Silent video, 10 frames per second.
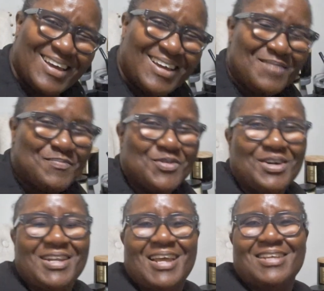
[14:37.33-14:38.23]
And
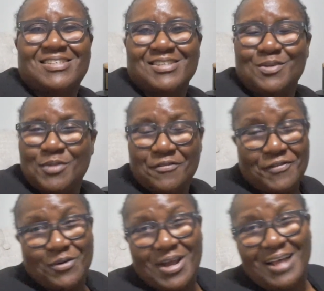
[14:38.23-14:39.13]
put that it should have been
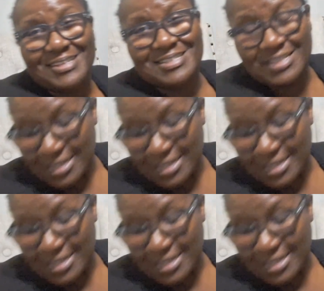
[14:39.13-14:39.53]
$4